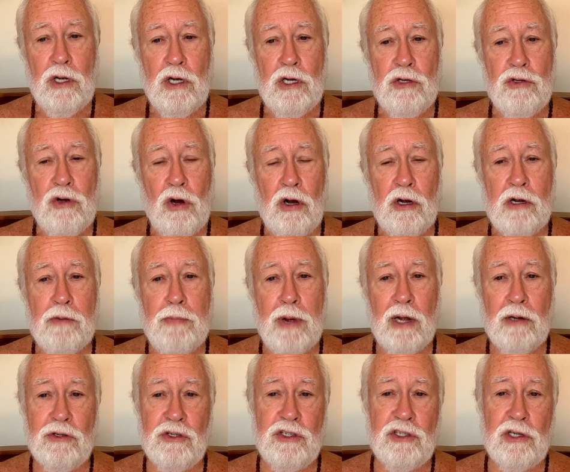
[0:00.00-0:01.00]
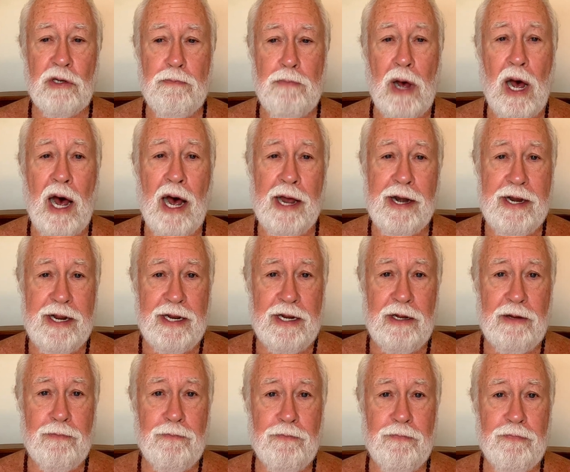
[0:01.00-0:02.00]
talk about
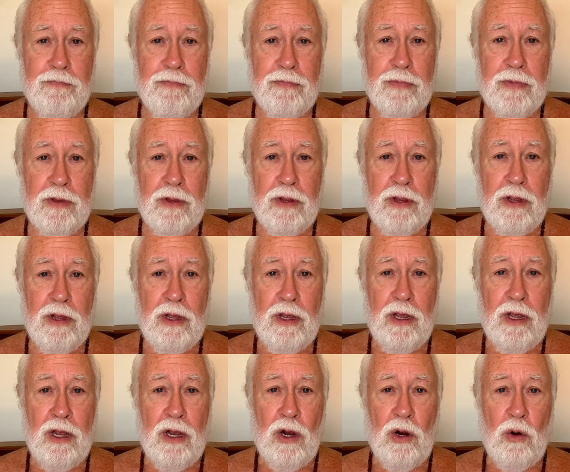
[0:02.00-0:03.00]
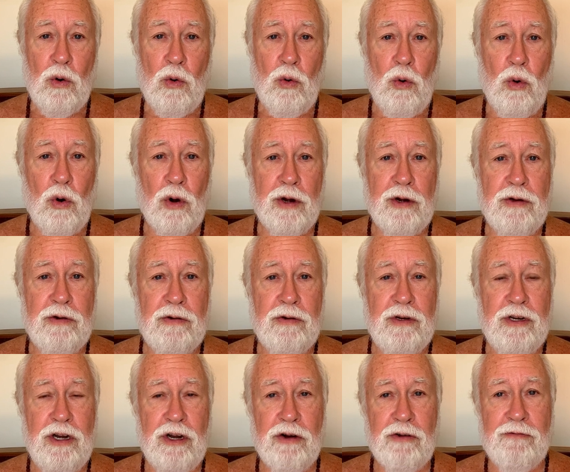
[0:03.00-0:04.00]
samadhi, or
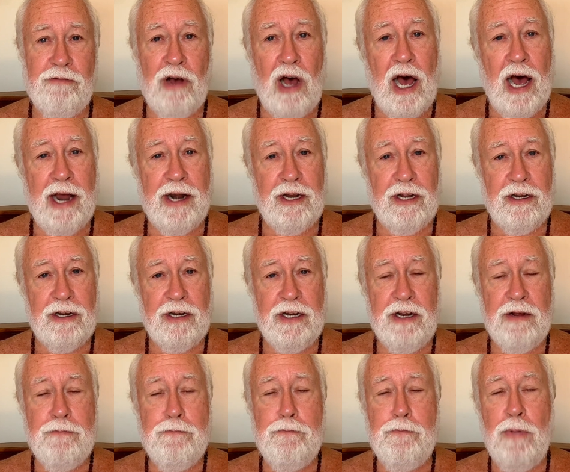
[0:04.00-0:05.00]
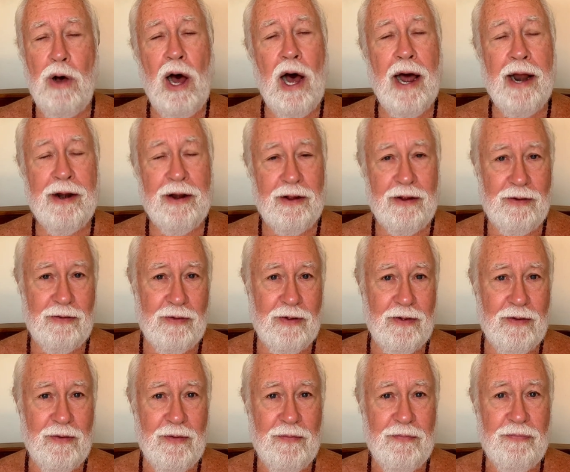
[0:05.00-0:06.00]
nirvana, nibbana,
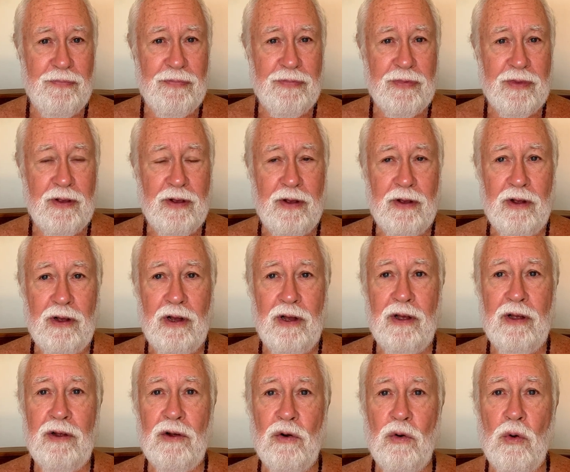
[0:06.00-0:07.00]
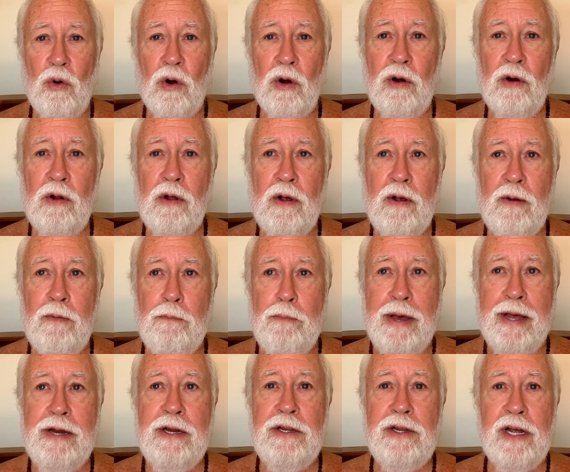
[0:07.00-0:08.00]
uh, or
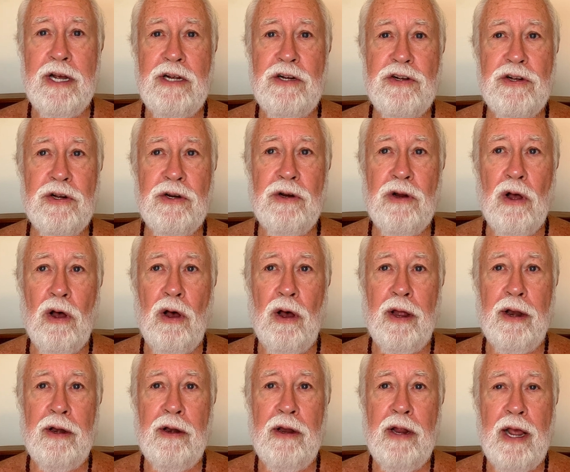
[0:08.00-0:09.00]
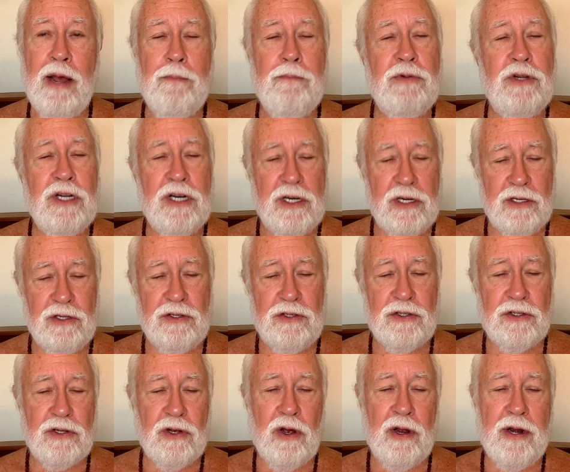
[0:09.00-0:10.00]
meditation on
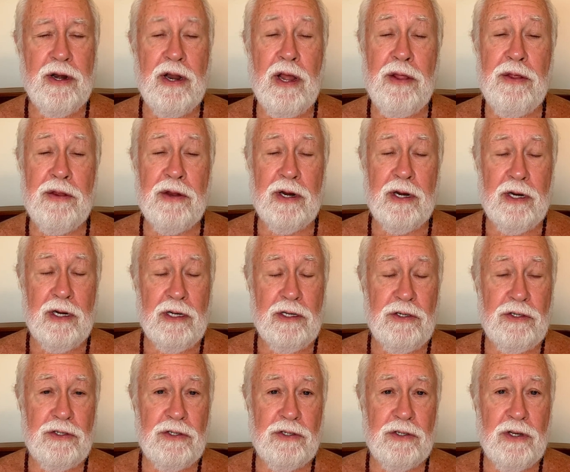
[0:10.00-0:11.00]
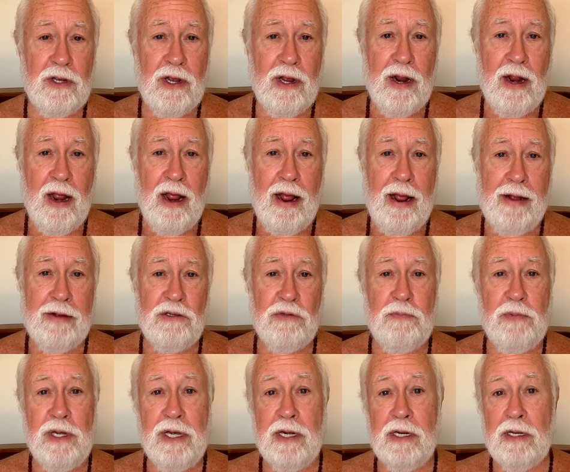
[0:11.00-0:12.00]
emptiness, on nothingness, as
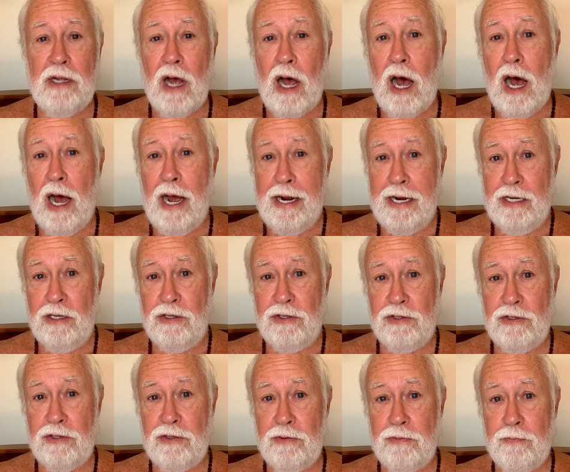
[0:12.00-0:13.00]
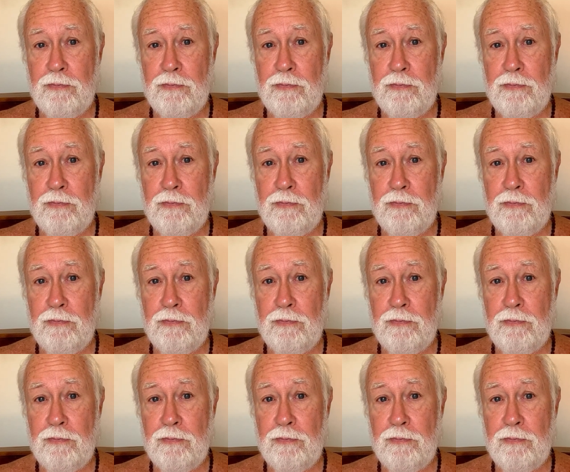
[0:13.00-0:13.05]
being the highest.